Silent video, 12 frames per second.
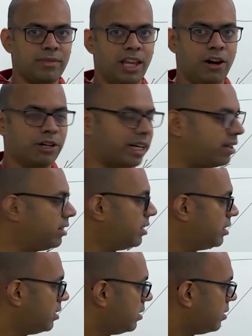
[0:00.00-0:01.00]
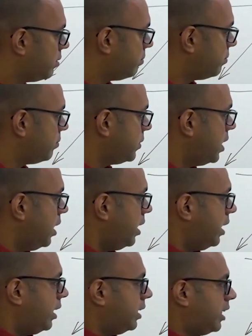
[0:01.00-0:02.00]
Okay.
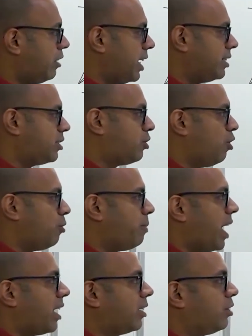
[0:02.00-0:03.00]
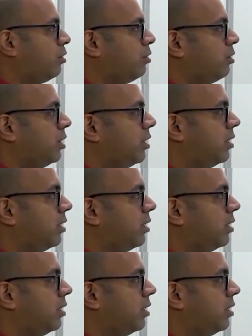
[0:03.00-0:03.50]
Now let's go back to